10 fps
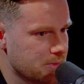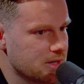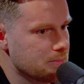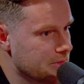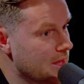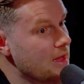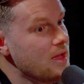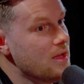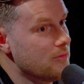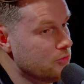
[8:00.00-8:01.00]
billion, but
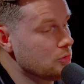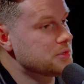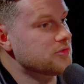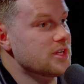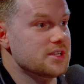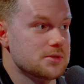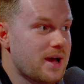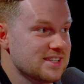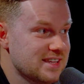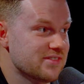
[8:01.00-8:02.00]
Forbes have said it's
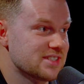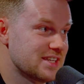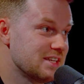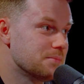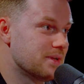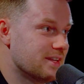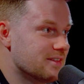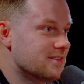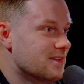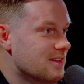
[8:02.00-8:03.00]
about 17
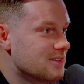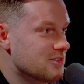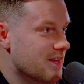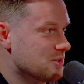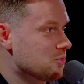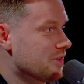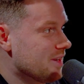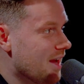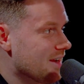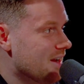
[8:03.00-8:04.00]
billion. So that's already
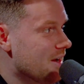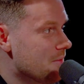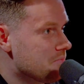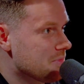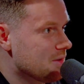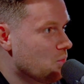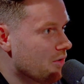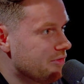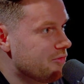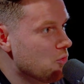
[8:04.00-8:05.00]
like a
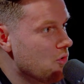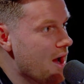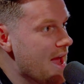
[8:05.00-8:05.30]
4x.